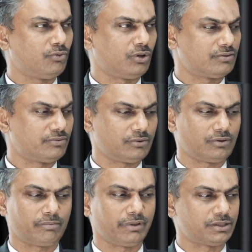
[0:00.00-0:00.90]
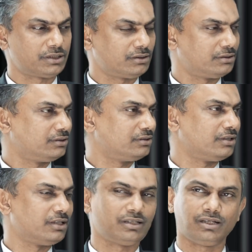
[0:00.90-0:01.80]
award or mention
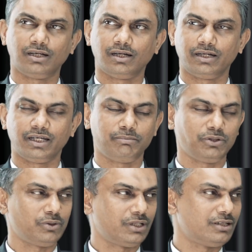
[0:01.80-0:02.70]
in the MUN